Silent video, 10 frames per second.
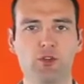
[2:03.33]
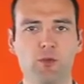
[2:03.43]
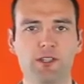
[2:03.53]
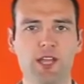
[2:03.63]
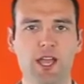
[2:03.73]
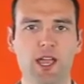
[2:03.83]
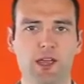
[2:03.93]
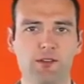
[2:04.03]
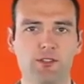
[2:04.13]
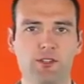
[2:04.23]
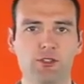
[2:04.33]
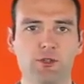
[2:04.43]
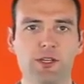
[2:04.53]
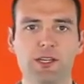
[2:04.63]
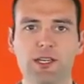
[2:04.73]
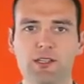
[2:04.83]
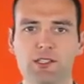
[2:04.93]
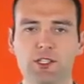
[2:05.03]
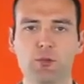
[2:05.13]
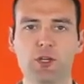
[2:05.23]
retained, so you can
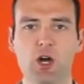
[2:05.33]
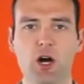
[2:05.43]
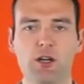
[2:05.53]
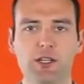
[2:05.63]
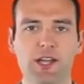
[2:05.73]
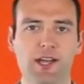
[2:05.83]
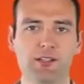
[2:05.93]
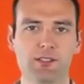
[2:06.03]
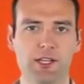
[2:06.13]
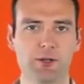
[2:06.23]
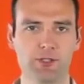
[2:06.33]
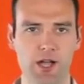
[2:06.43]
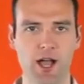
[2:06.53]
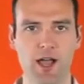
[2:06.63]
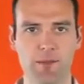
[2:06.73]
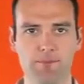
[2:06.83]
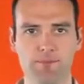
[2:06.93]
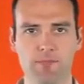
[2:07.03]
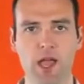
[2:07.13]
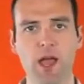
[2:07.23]
easily recall it at a later time.
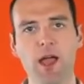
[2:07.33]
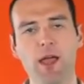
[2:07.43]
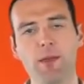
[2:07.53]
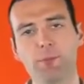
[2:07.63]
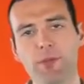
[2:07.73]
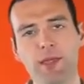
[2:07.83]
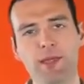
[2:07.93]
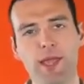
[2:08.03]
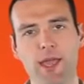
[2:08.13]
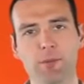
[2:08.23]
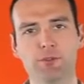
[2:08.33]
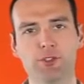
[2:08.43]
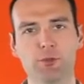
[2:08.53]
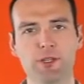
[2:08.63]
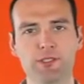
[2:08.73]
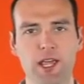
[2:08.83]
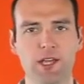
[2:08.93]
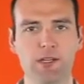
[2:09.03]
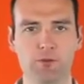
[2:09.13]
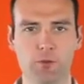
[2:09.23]
Being able to
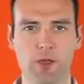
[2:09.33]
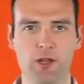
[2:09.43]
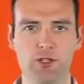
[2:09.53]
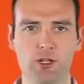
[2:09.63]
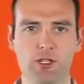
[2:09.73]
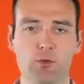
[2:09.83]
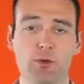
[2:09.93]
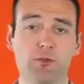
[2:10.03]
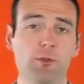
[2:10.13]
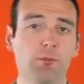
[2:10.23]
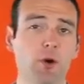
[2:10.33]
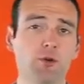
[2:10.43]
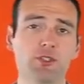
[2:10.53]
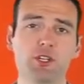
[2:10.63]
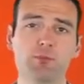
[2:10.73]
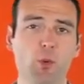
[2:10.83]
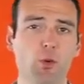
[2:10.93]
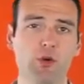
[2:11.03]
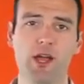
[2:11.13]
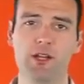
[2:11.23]
retain information is one of the most
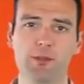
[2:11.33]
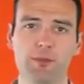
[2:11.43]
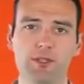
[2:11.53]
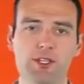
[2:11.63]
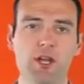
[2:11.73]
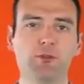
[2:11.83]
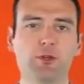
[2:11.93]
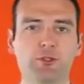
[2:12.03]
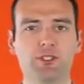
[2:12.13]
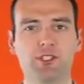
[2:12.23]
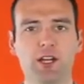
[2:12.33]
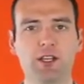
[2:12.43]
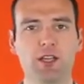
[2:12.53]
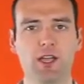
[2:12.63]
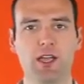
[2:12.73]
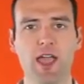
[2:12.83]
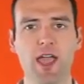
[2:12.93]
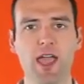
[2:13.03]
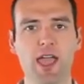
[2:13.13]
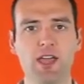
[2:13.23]
important elements of good studying,
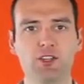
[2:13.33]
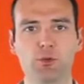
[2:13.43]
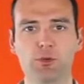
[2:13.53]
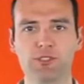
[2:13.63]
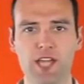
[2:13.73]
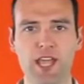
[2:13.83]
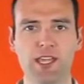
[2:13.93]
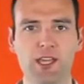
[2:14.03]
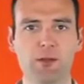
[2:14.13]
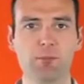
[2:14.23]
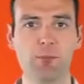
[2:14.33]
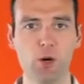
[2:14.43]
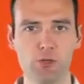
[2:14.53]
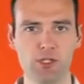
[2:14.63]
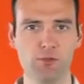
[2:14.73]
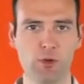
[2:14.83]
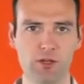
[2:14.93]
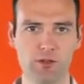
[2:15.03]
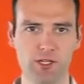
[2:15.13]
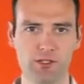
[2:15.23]
and you will take in most of what
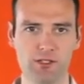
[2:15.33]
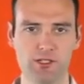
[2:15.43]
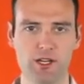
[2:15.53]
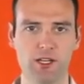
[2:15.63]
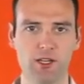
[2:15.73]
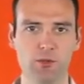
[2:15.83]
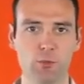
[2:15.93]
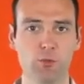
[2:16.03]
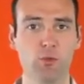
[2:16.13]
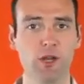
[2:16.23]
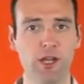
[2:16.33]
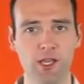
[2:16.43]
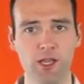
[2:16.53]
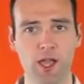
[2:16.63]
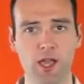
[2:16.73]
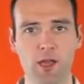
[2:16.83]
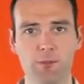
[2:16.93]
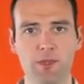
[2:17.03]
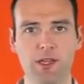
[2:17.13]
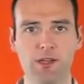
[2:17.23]
you need to study through reading,
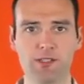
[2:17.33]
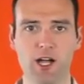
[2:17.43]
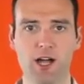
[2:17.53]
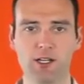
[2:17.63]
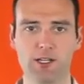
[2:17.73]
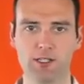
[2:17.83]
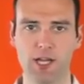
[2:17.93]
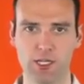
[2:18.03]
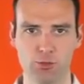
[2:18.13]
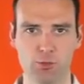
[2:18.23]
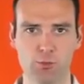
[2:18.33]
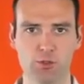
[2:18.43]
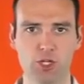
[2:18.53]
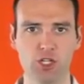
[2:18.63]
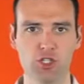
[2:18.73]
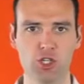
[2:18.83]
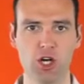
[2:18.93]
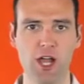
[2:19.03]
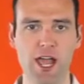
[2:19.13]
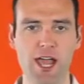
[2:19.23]
being taught in a classroom or
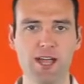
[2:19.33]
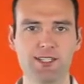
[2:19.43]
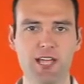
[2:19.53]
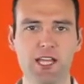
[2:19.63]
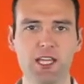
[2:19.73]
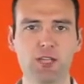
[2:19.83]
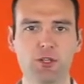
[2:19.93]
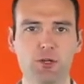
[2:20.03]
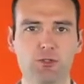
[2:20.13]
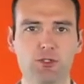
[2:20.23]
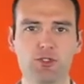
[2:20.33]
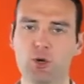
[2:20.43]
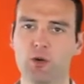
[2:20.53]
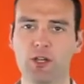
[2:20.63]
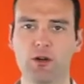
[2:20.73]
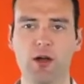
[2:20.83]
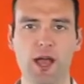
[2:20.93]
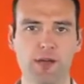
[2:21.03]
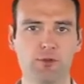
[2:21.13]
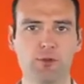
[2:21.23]
lecture, and taking notes during or
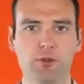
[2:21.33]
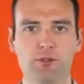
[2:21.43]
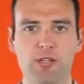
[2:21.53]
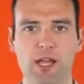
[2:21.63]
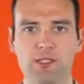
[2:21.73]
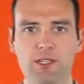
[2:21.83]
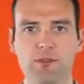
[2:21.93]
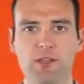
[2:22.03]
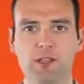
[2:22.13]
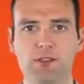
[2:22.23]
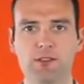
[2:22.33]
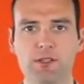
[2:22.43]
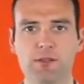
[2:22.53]
after those activities.